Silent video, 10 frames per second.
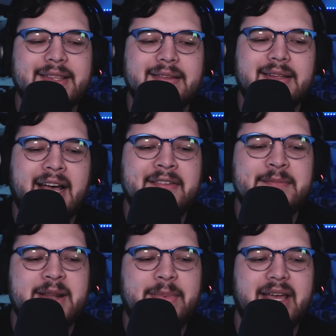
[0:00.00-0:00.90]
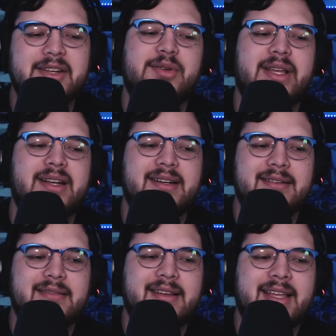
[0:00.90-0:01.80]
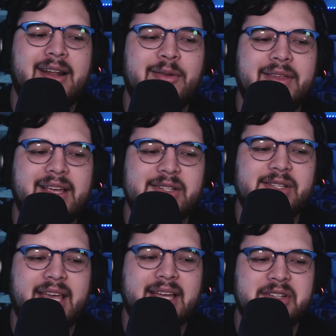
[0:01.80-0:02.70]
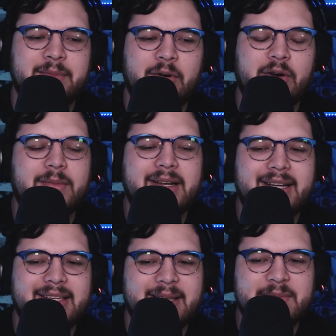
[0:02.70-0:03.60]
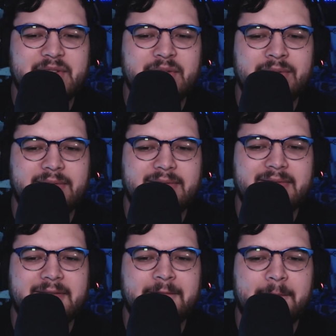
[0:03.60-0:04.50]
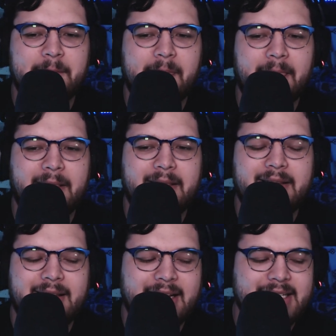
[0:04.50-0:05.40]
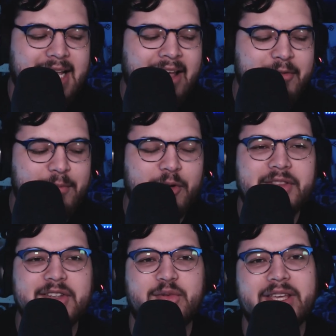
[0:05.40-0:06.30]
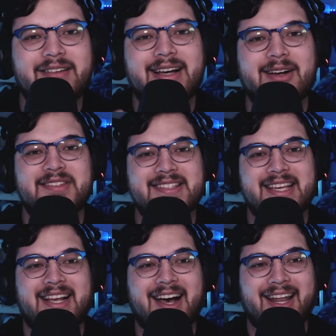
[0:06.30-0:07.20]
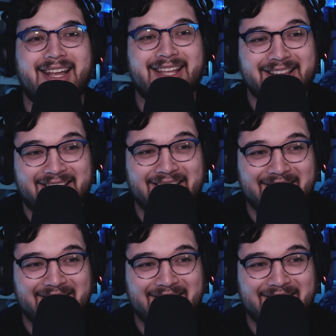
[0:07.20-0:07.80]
On I've been a bad trainer, and I don't think I should catch any Pokemon anytime soon. Because I haven't pulled this Weedle out since I caught it.